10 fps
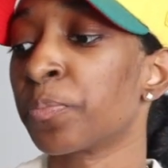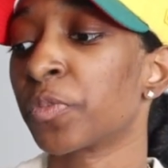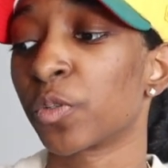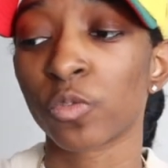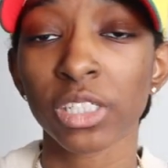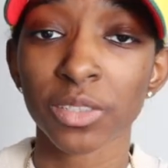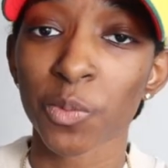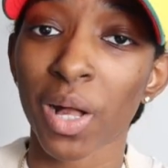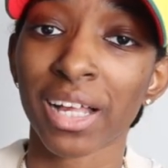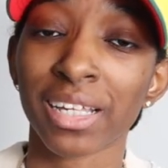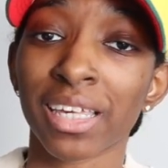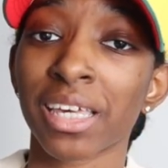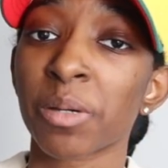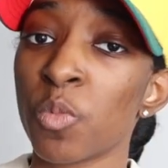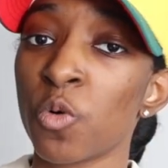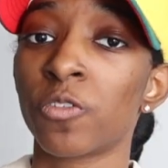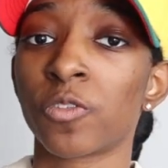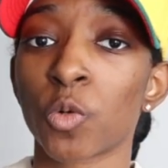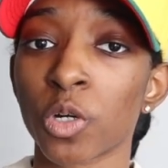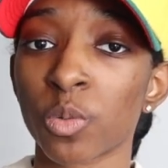The reason why I can't move
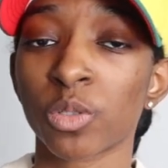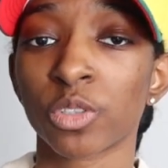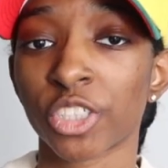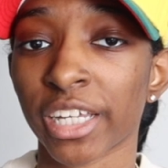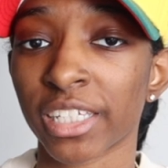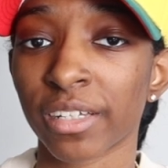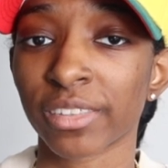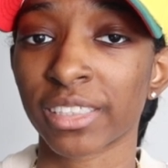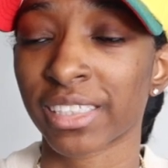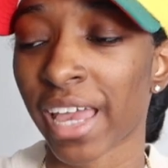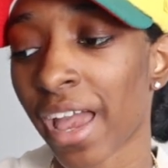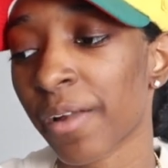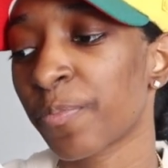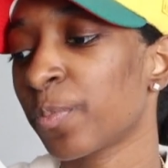forward with checking out this hat